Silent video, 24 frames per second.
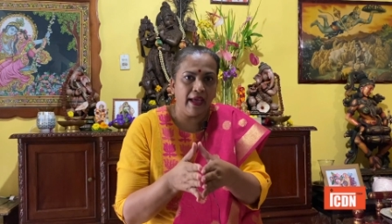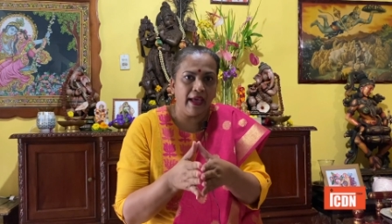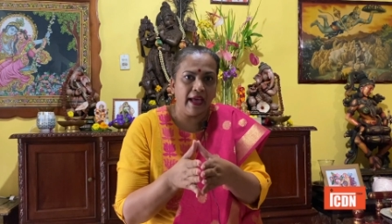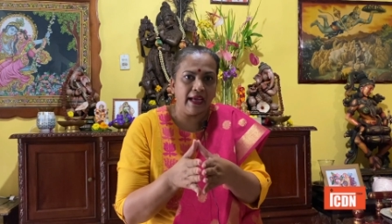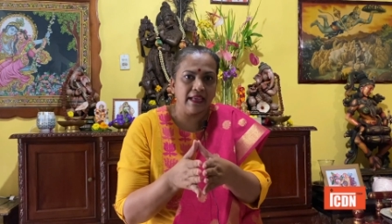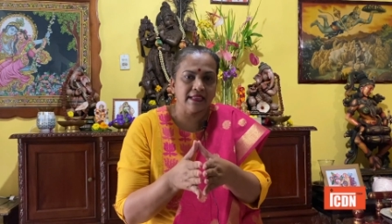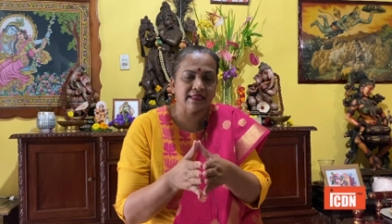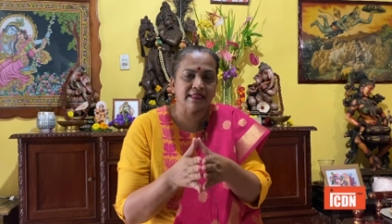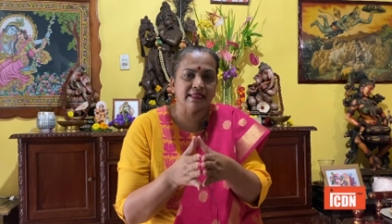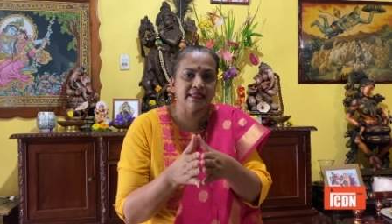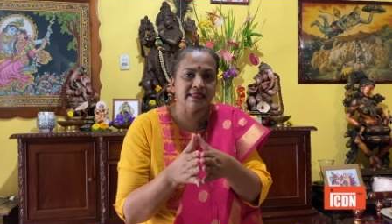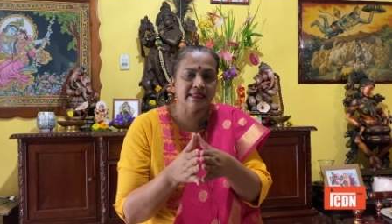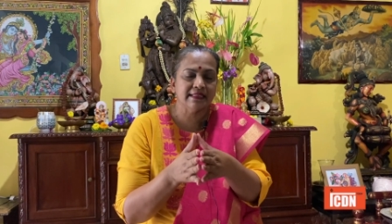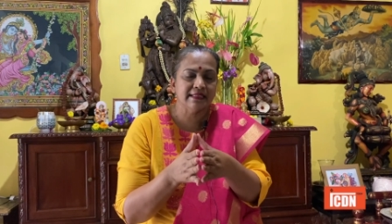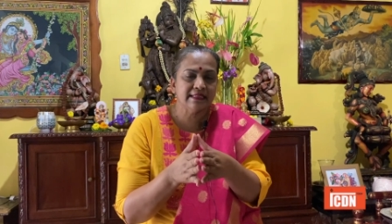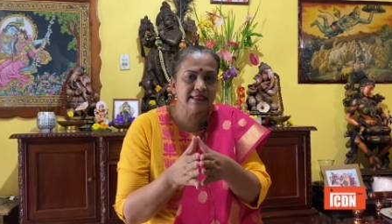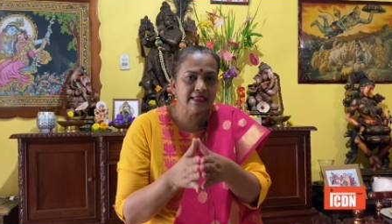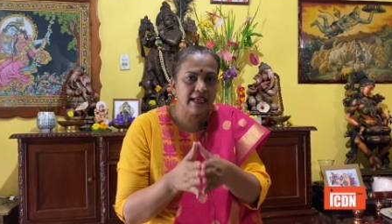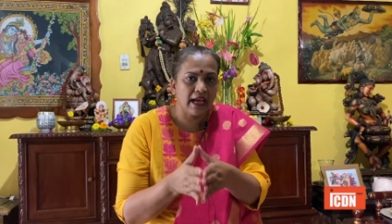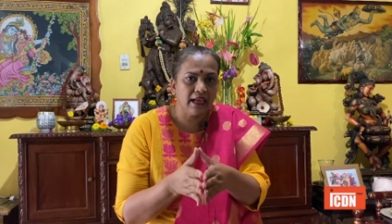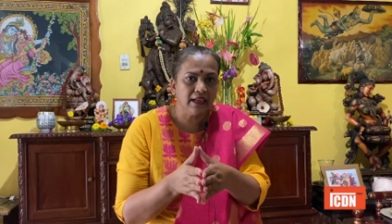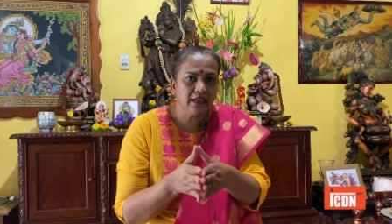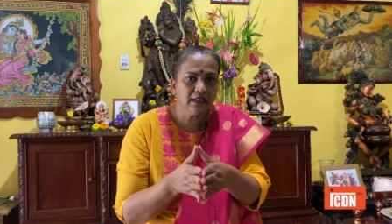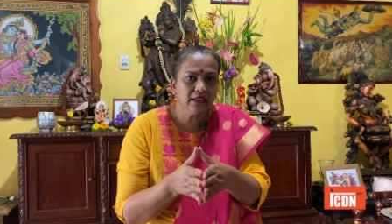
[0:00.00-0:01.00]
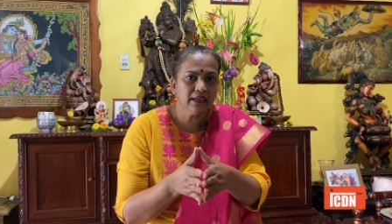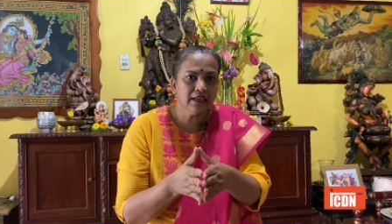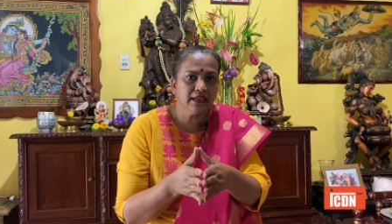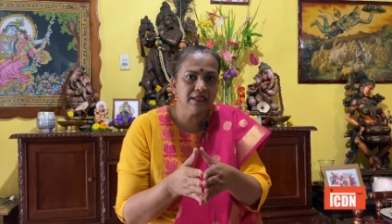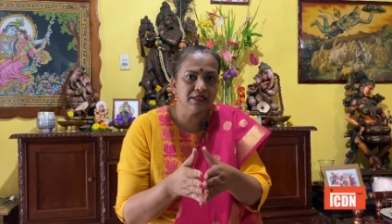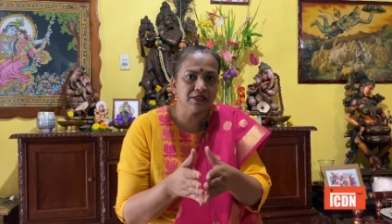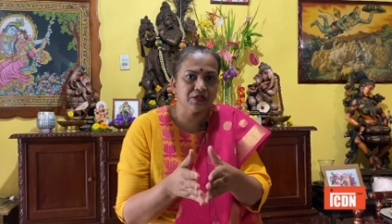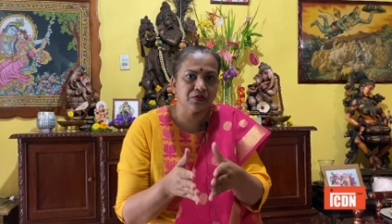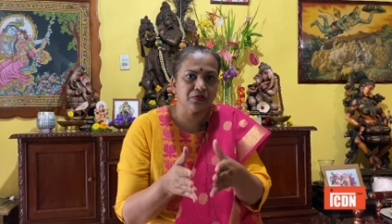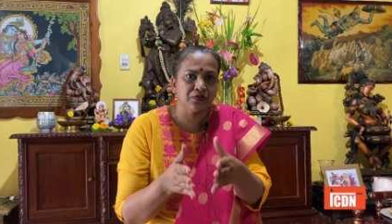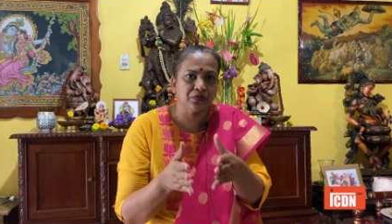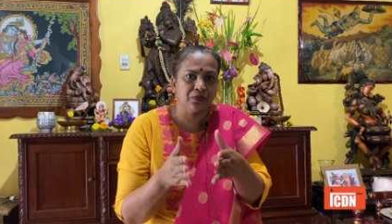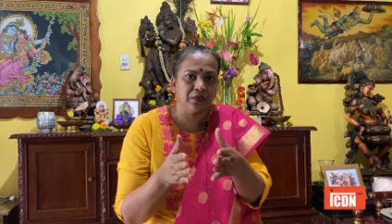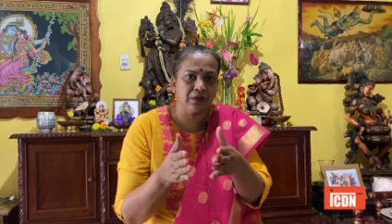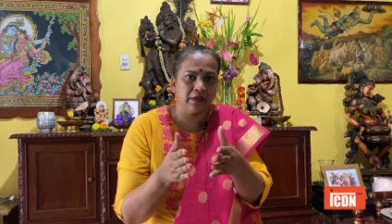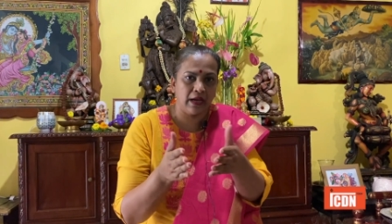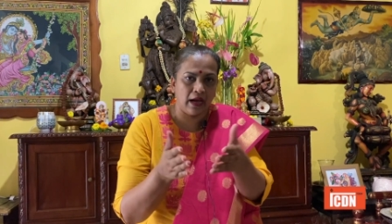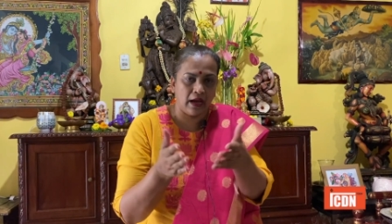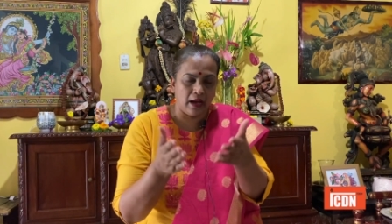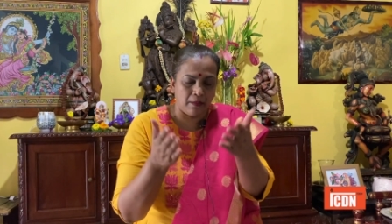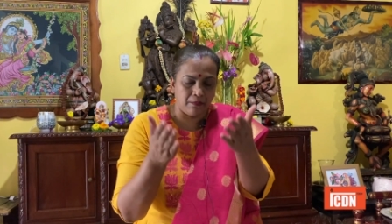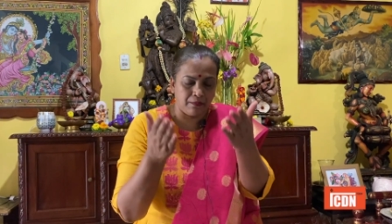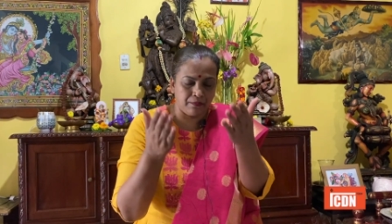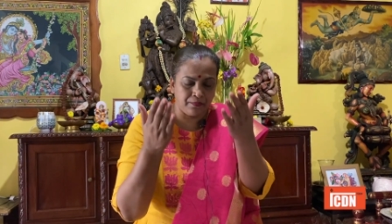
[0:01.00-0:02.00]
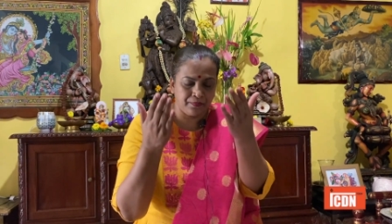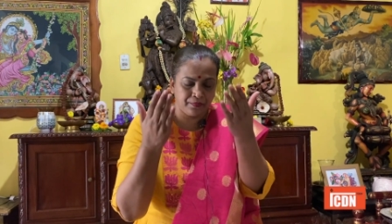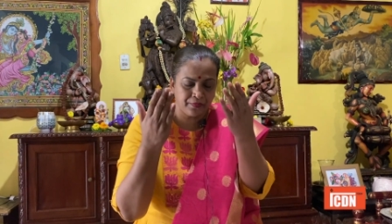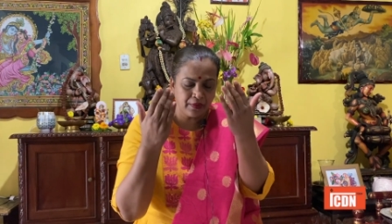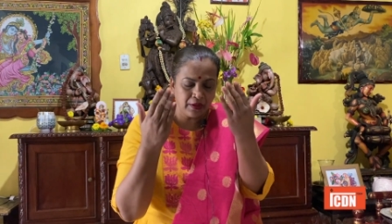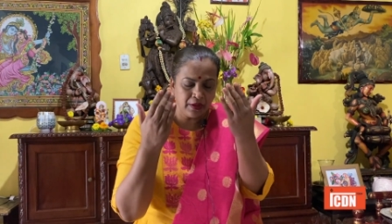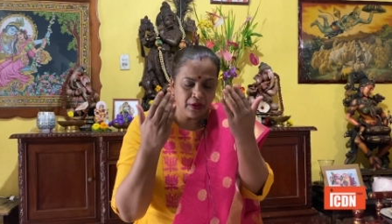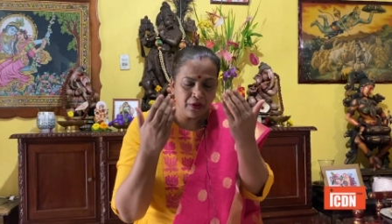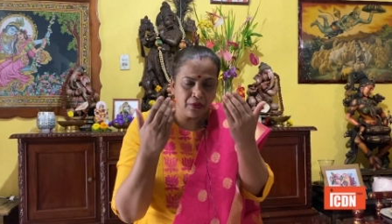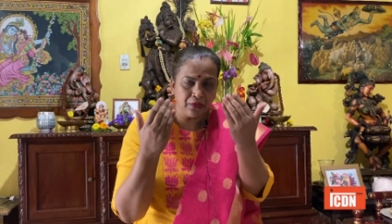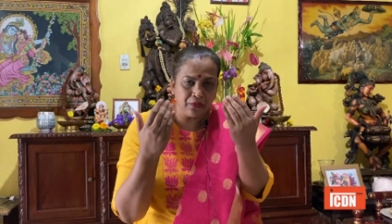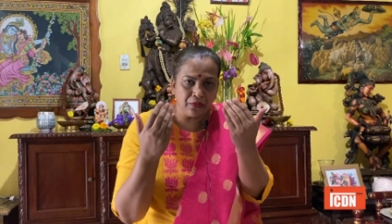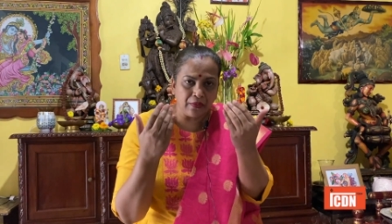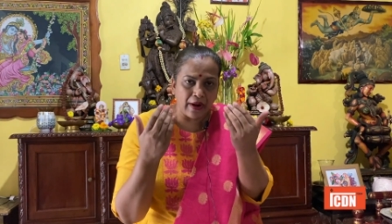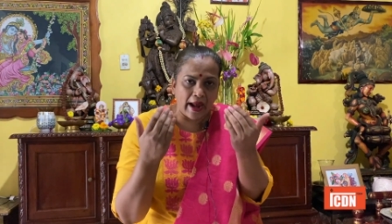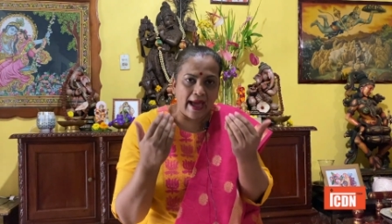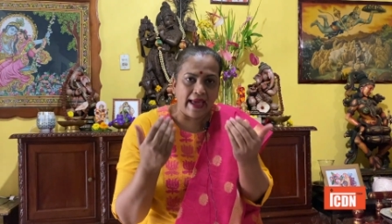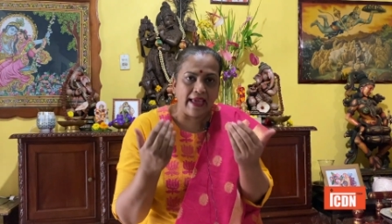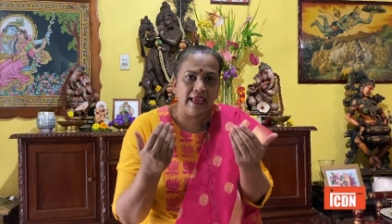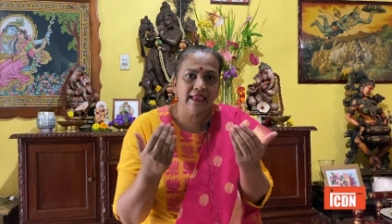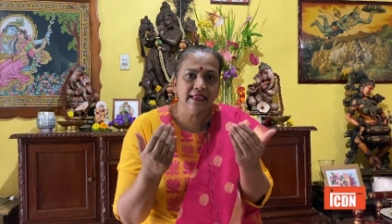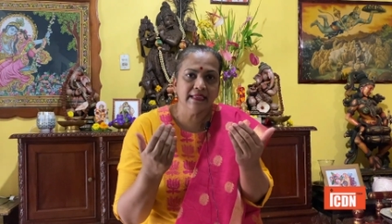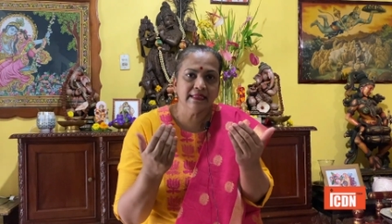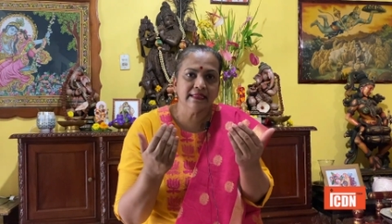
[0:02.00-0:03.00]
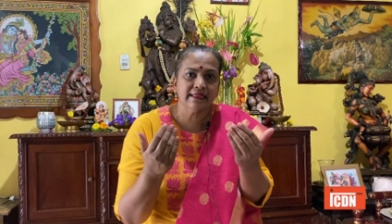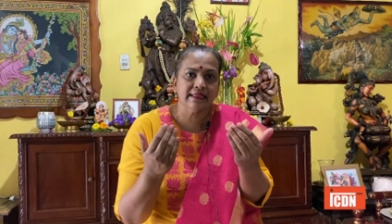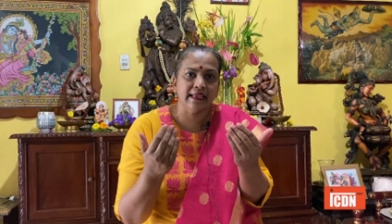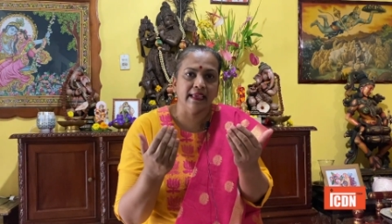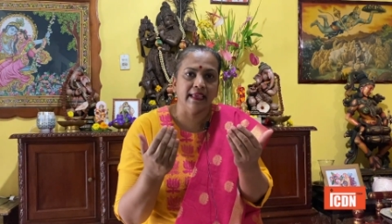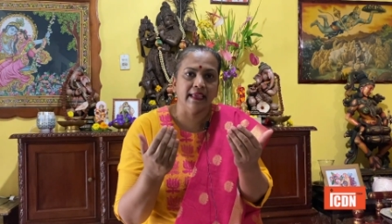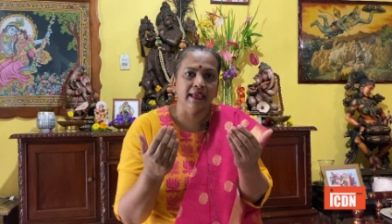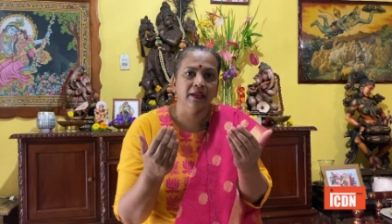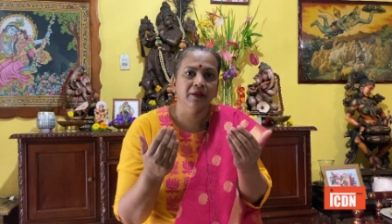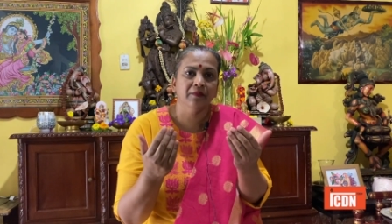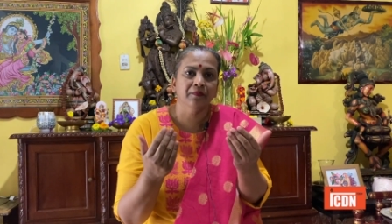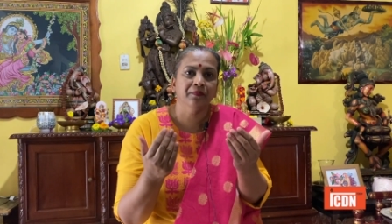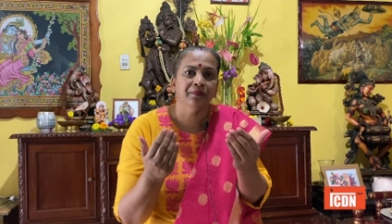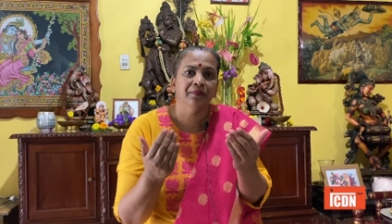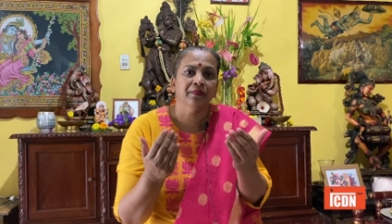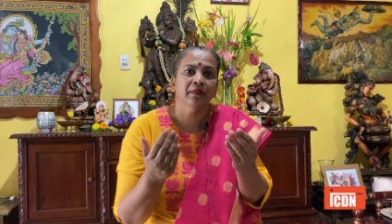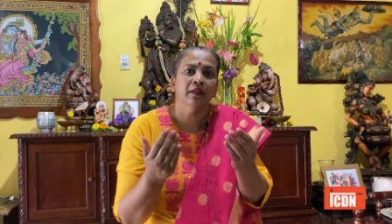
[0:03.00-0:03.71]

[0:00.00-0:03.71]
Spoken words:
as the sun is rising,